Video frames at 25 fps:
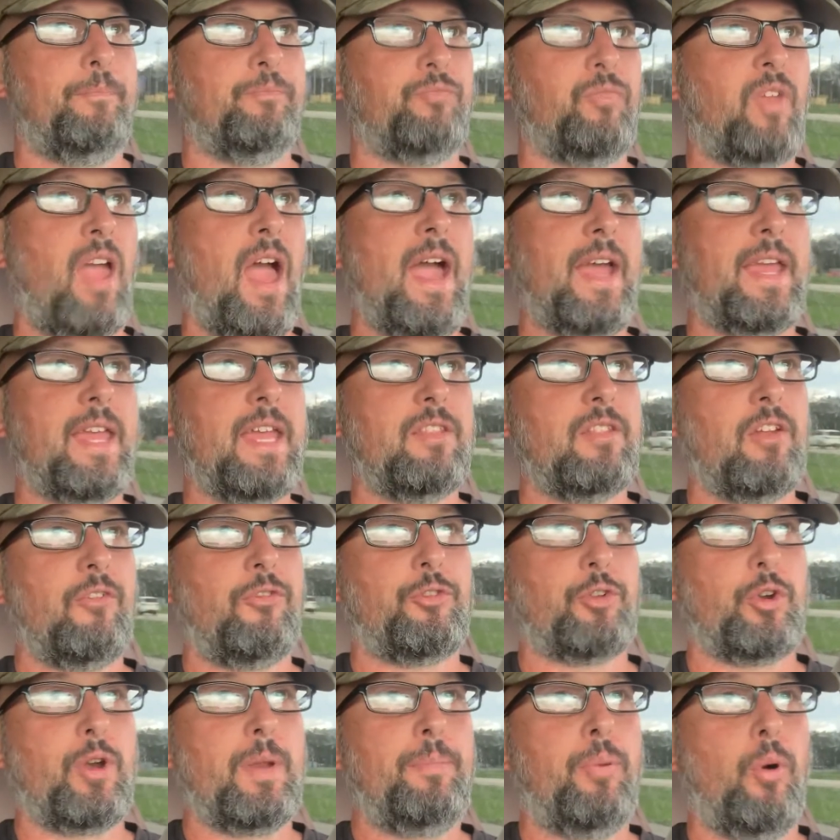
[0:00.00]
I get the
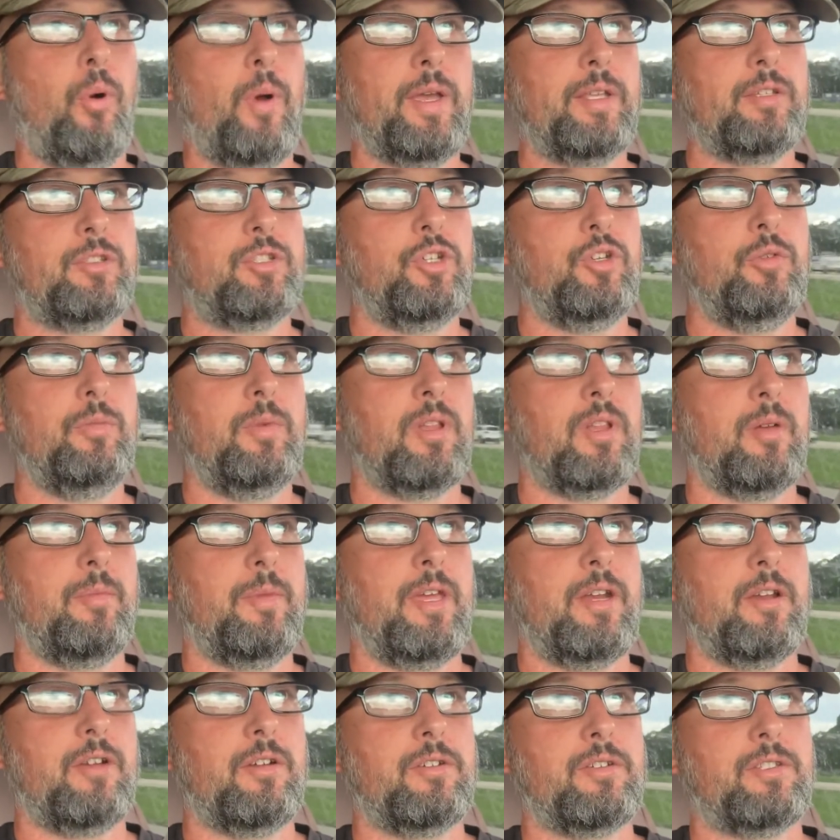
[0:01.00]
3.2
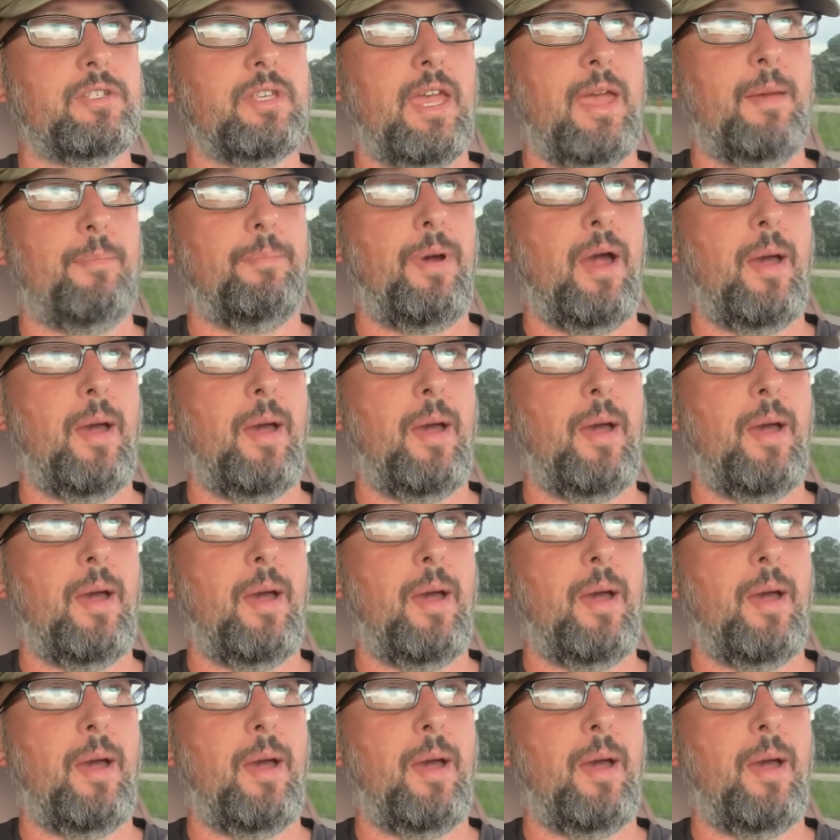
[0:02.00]
millimeters and